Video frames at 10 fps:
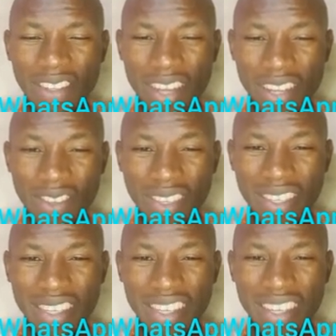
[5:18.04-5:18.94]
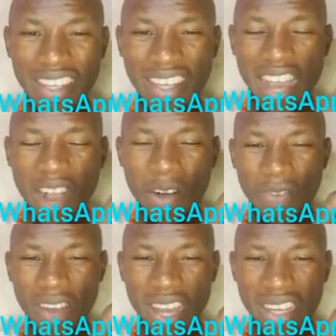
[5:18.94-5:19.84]
Can you see how
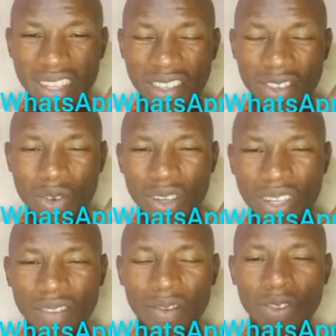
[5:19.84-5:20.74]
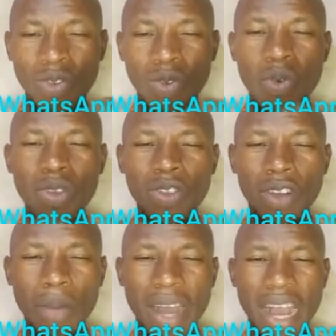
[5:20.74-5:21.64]
far it is going? So when we
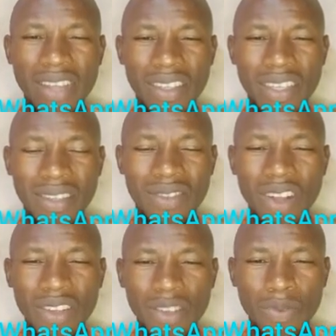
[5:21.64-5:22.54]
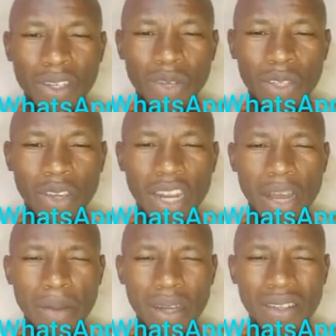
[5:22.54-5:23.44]
talk about ancestral spirit, we are talking
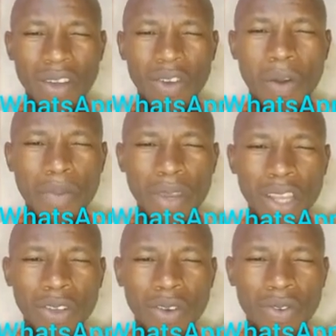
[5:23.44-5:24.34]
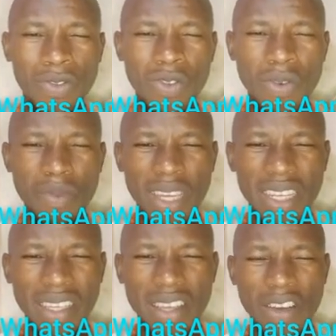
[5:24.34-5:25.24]
about combination of so
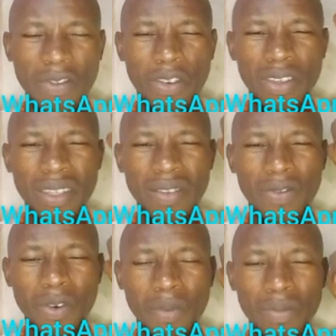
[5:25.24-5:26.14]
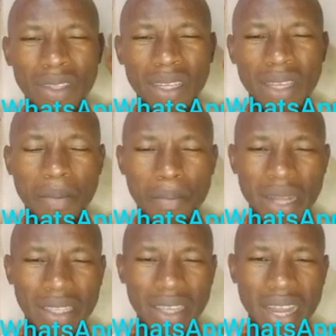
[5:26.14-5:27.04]
many forces from
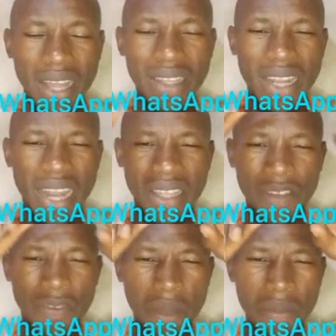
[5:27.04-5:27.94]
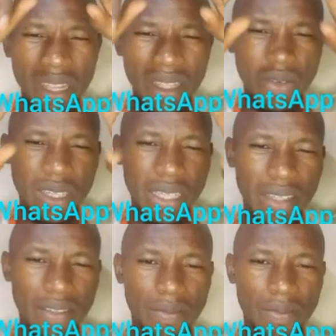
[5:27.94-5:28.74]
maternal, like a family tree.